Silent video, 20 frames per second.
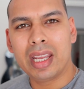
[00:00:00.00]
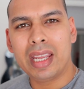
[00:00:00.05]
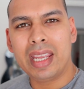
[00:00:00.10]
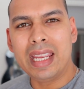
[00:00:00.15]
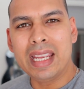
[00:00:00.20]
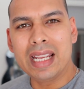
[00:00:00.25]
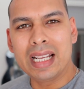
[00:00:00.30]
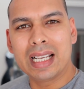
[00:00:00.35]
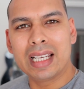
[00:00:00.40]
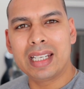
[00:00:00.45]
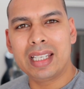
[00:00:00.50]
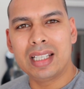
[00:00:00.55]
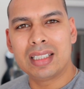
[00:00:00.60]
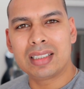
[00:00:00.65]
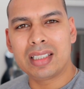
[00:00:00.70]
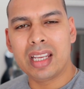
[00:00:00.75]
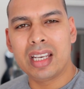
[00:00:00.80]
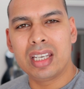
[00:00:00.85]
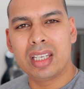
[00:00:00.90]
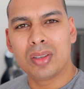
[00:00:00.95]

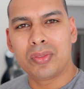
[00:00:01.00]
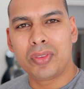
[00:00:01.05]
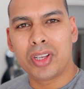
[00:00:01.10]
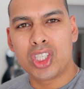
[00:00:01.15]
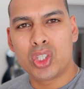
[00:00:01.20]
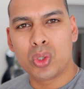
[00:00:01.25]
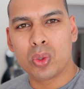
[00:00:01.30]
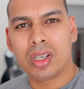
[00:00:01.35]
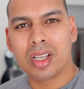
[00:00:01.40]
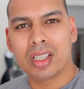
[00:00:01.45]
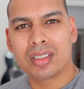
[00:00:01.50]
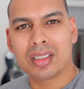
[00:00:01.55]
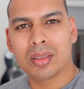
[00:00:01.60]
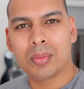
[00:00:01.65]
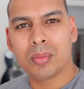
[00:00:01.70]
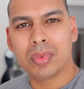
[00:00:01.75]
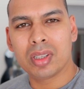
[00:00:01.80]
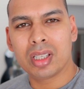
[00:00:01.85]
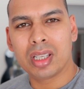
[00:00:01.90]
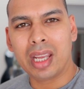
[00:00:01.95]
Increase
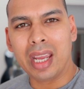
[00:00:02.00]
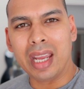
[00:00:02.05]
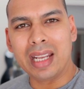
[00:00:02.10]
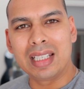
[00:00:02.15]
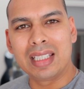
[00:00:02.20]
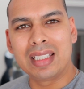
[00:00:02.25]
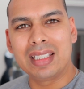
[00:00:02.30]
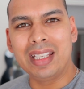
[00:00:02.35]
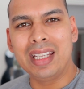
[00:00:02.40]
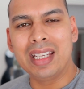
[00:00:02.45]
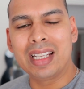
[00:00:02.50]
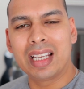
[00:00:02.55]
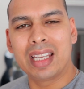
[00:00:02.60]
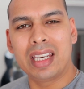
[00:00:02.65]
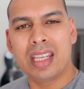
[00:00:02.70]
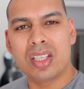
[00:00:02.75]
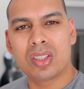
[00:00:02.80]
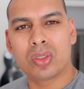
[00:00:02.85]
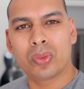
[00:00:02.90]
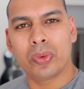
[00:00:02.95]
individualism and
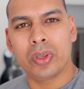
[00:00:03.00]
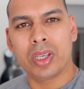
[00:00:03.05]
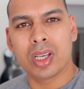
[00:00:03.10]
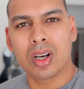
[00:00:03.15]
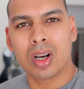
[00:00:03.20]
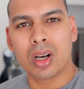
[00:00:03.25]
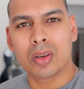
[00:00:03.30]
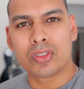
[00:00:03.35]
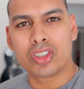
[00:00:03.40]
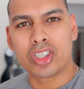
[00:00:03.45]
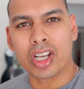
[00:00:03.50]
decrease fear of